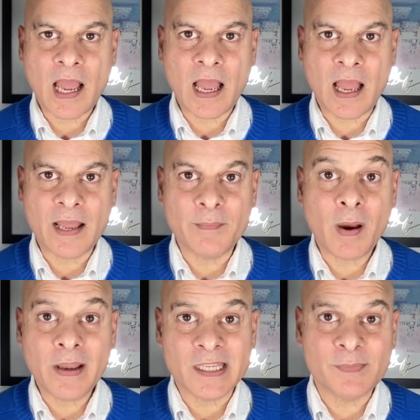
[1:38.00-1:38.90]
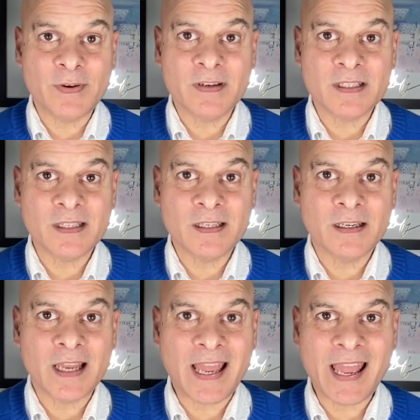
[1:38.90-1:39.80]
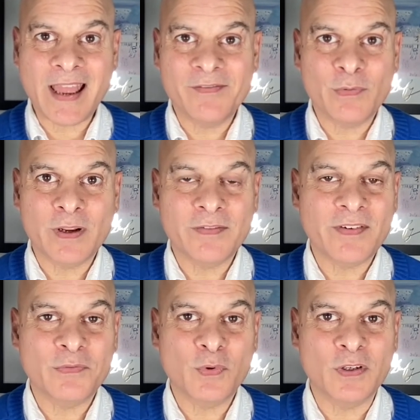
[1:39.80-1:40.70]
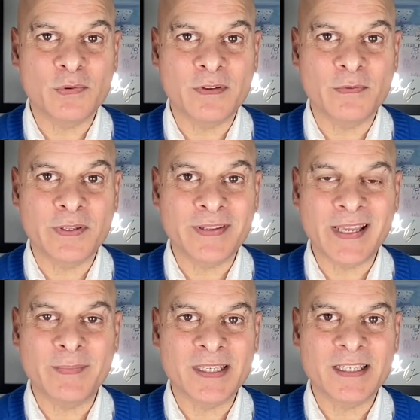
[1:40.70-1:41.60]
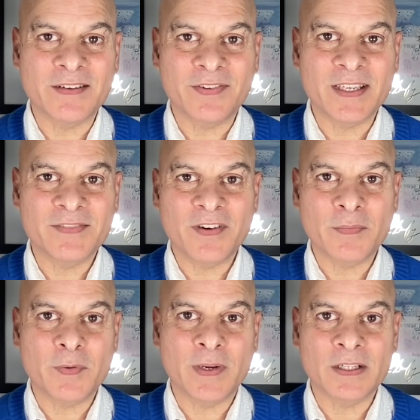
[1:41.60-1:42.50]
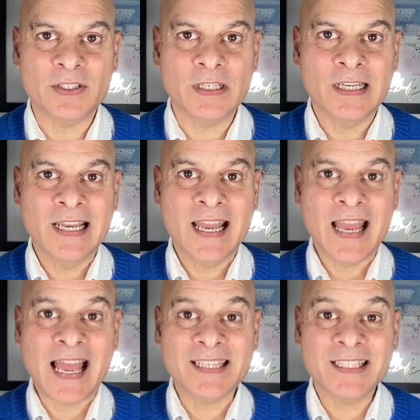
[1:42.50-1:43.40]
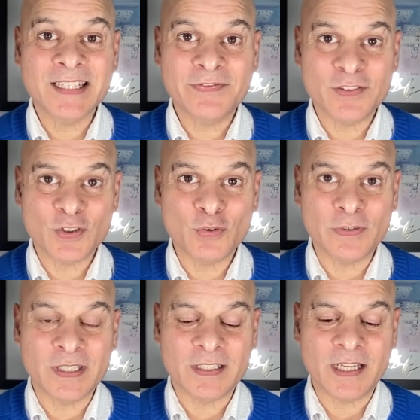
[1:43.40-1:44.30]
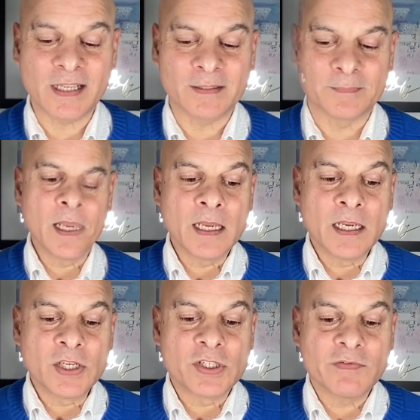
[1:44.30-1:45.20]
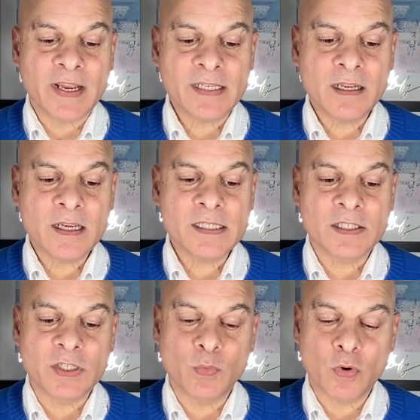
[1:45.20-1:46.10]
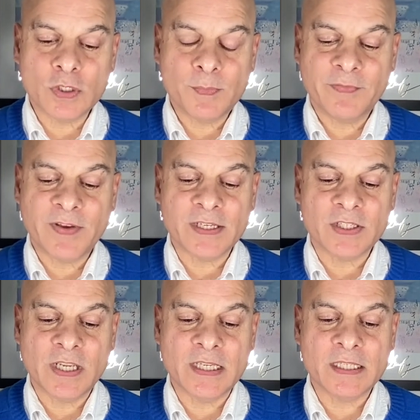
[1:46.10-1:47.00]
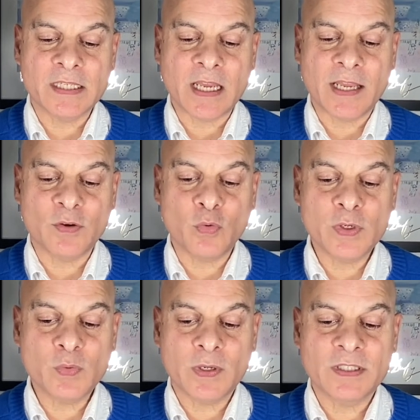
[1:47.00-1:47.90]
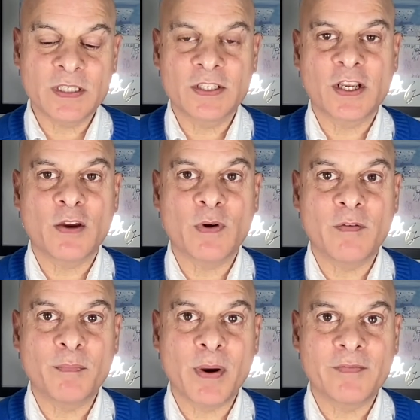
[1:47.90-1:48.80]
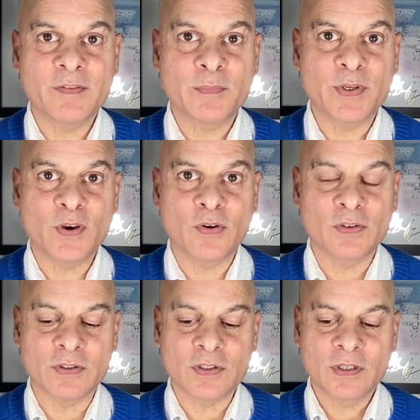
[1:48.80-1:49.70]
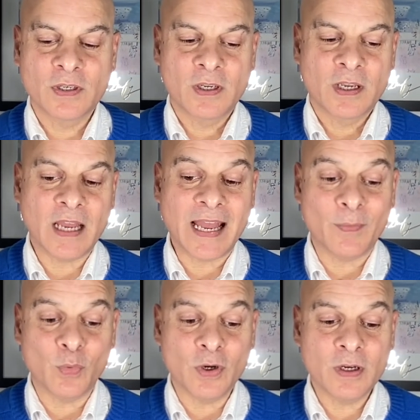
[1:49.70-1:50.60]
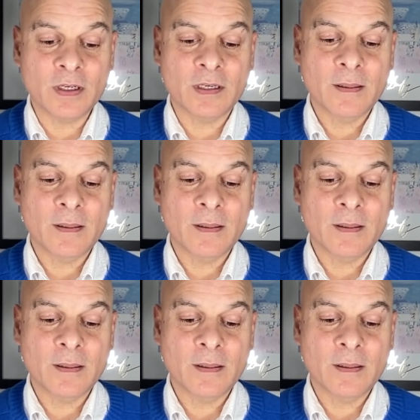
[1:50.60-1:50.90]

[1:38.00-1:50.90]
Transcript: And my experience that everyone I've ever worked with ME/CFS, fibromyalgia, has a different story to tell. She recognised that she was a perfectionist and always wanted to go above and beyond at work,